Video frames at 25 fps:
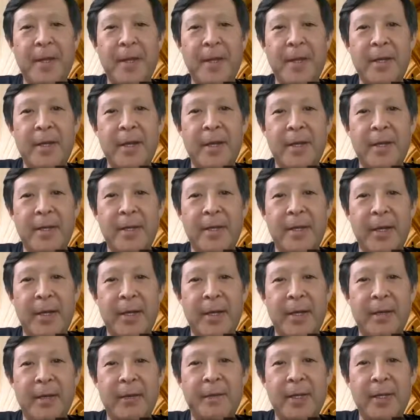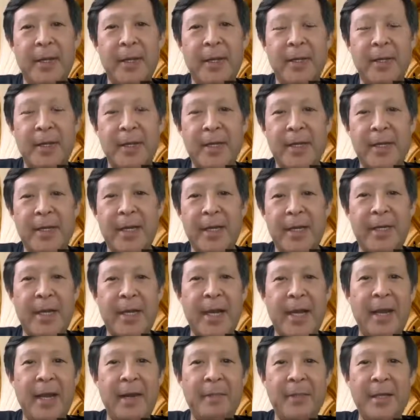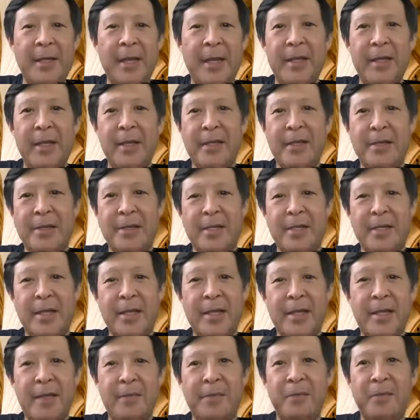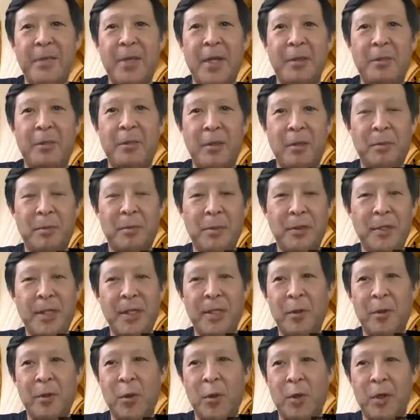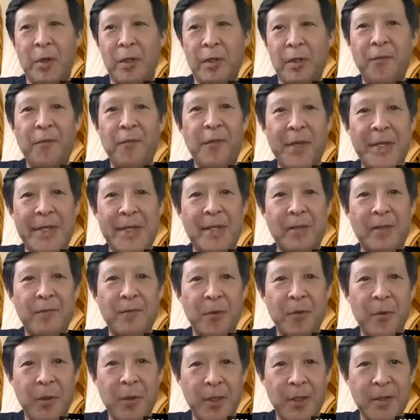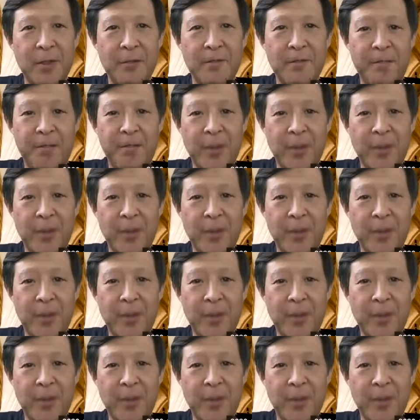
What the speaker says: in the time that is appropriate or convenient for you.